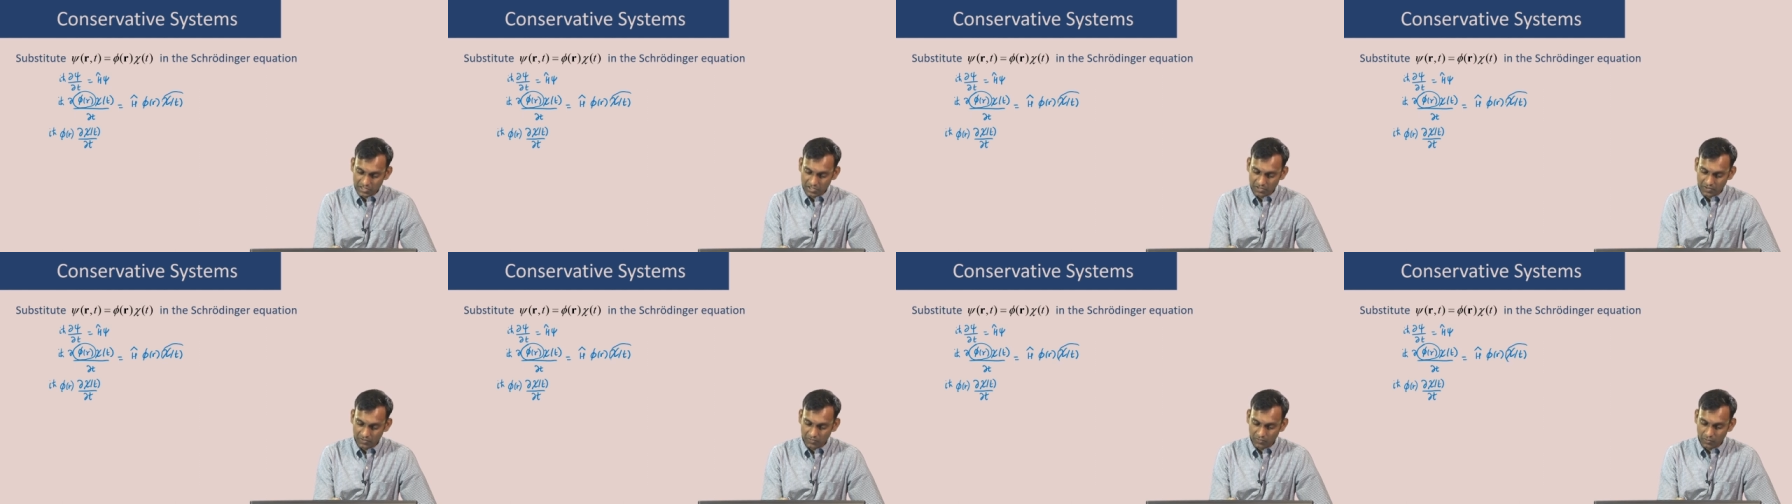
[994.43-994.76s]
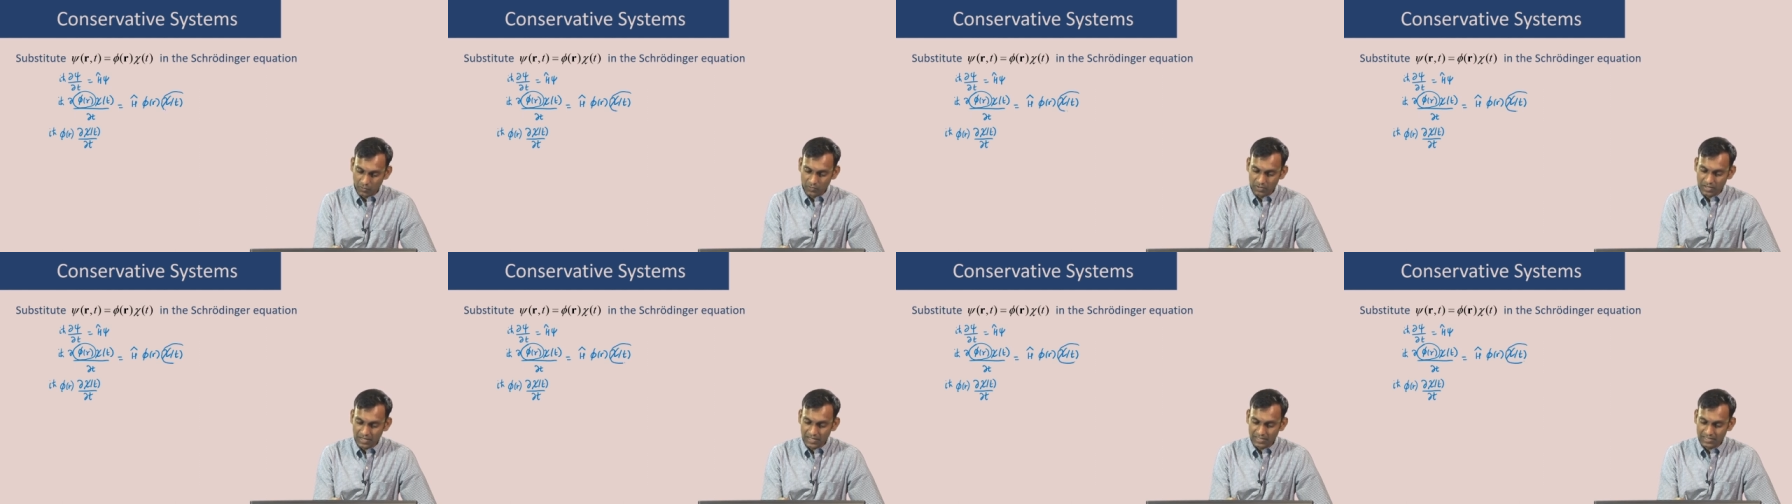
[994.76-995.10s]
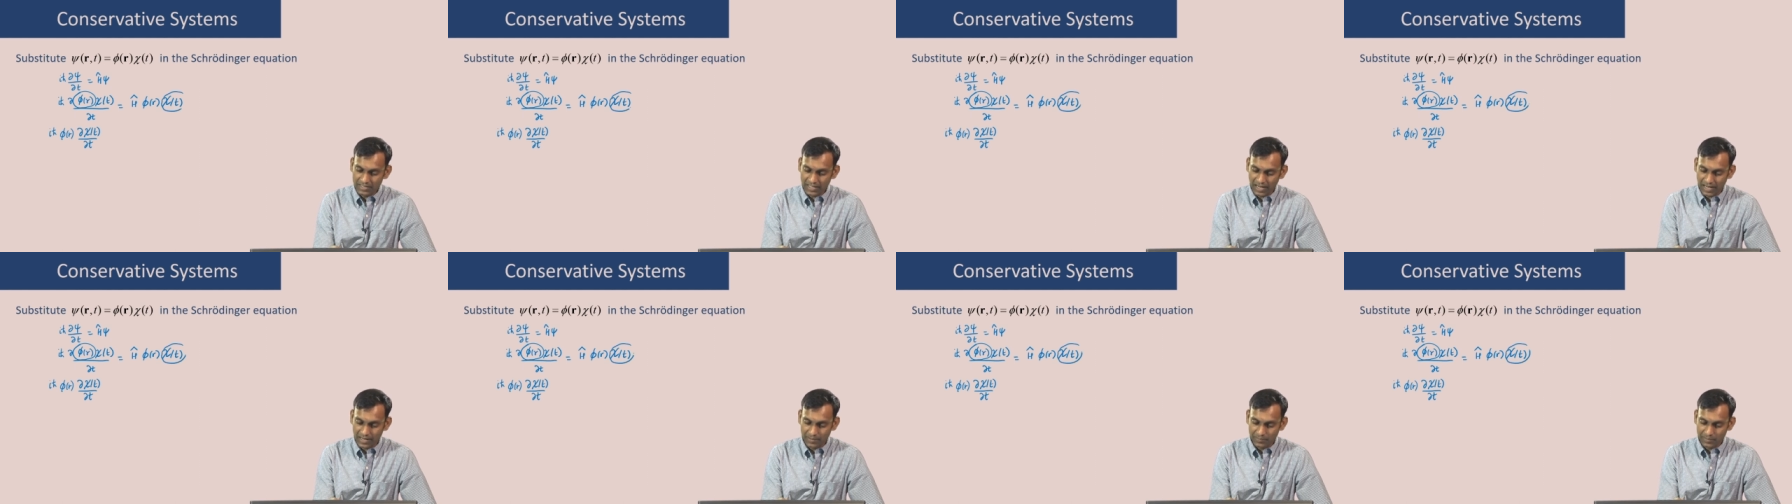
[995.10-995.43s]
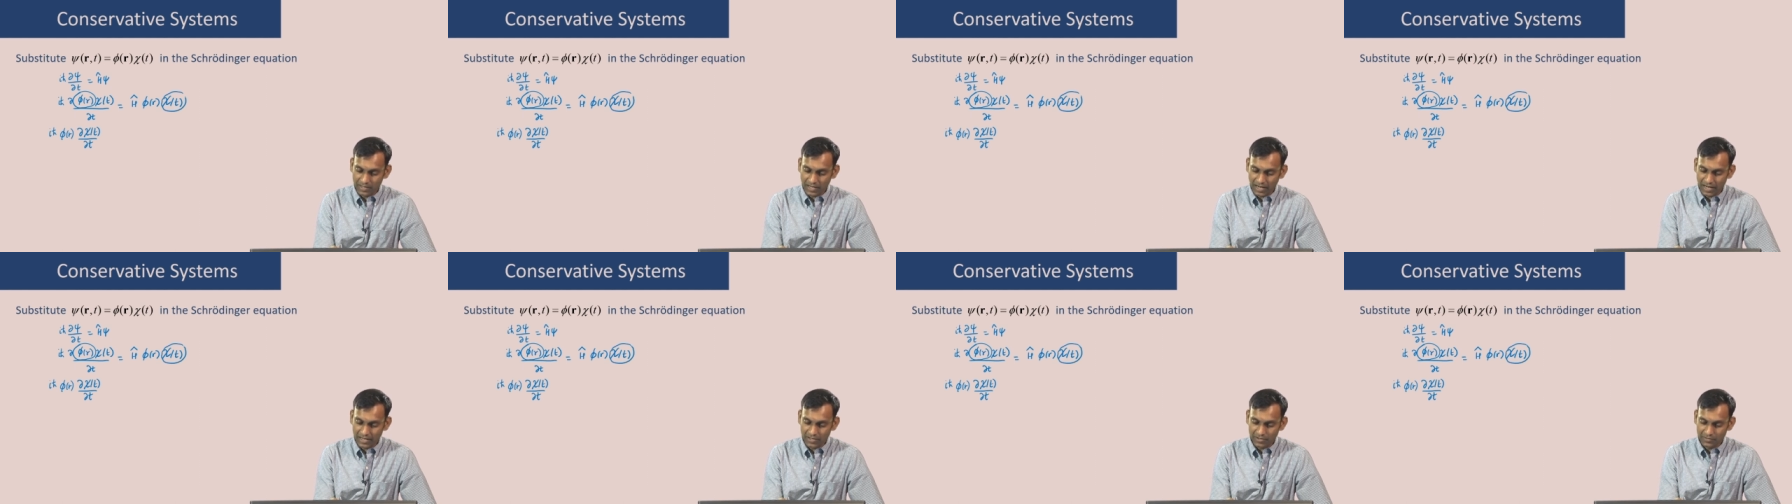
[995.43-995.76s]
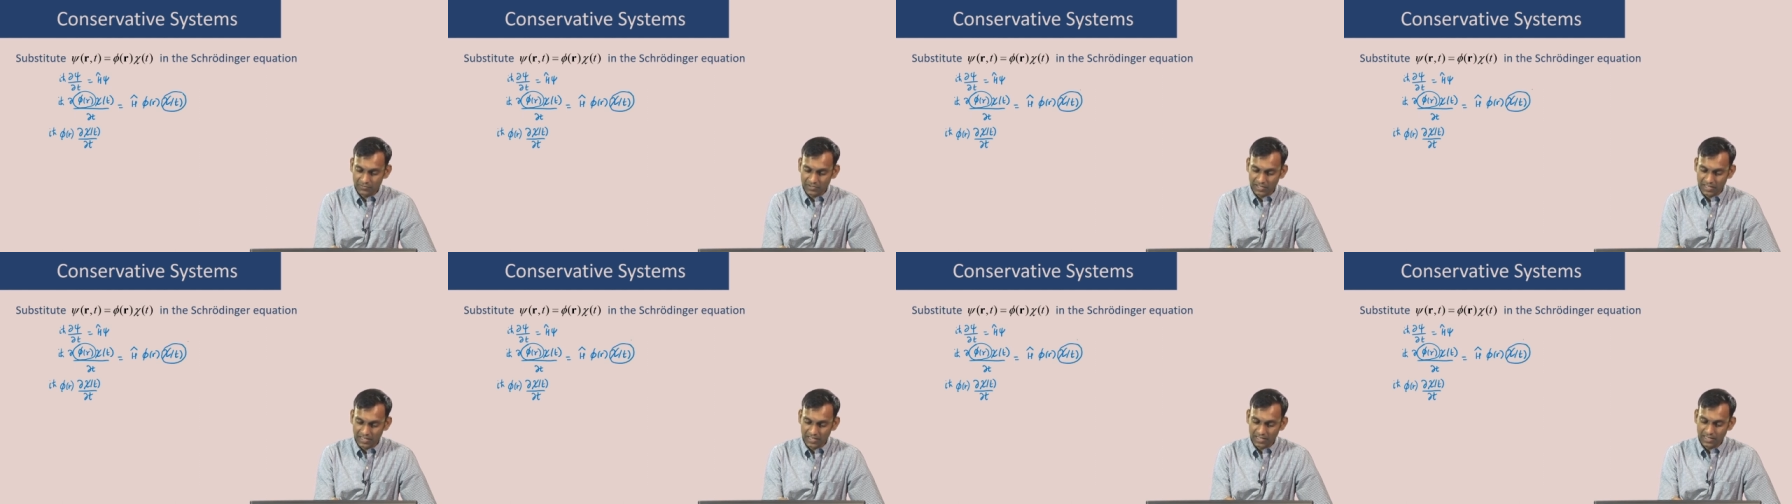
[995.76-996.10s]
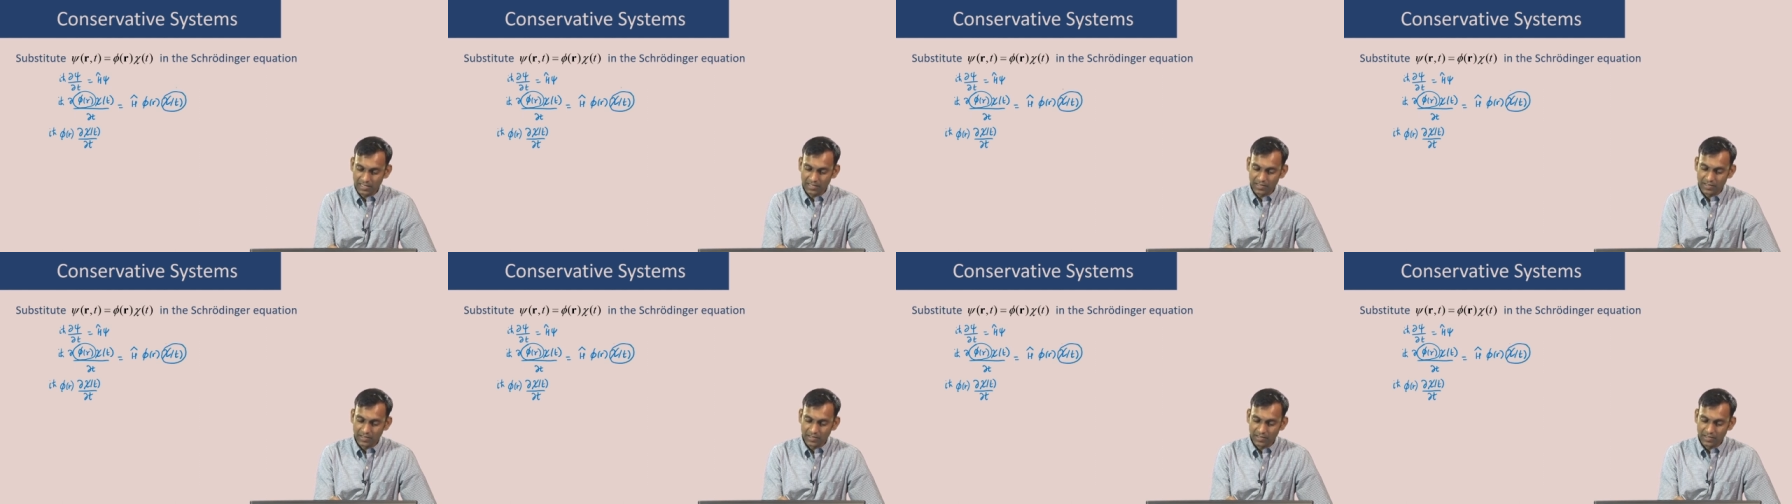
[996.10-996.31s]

of only time chi of t